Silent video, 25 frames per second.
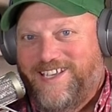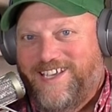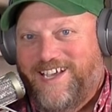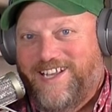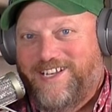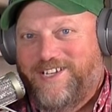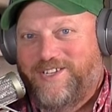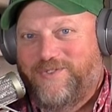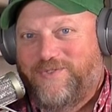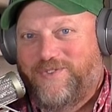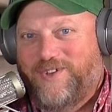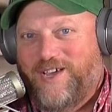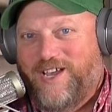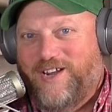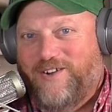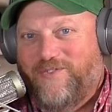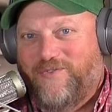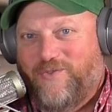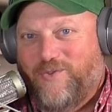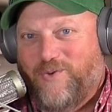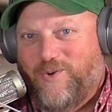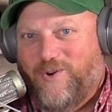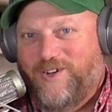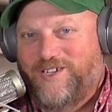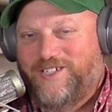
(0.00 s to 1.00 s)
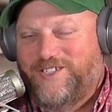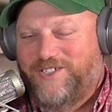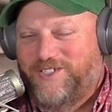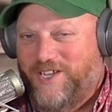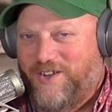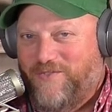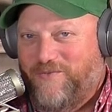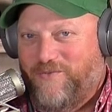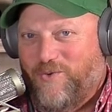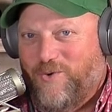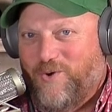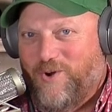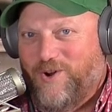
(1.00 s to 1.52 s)
and you've got a four. Did you
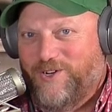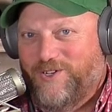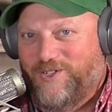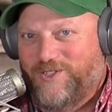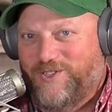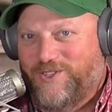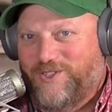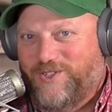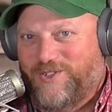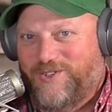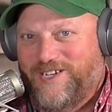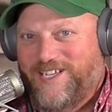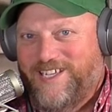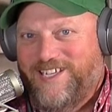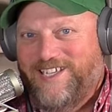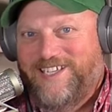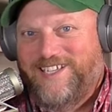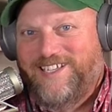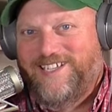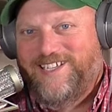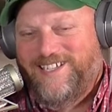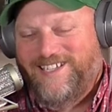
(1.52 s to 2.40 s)
say 430?